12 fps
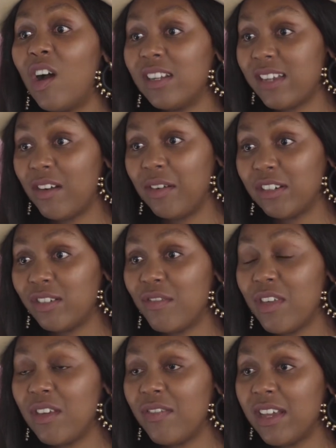art direction
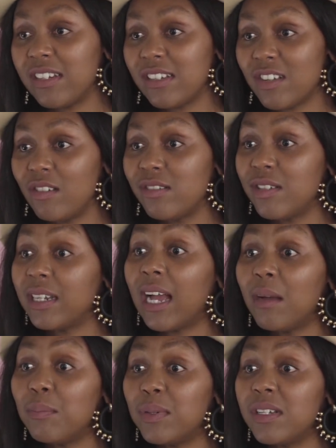of the event is going to
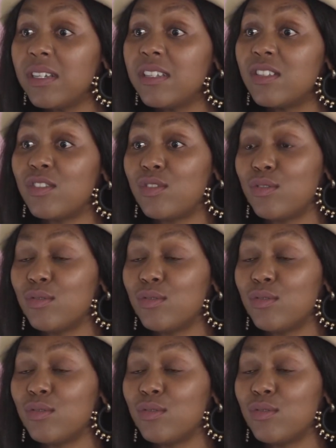encompass, to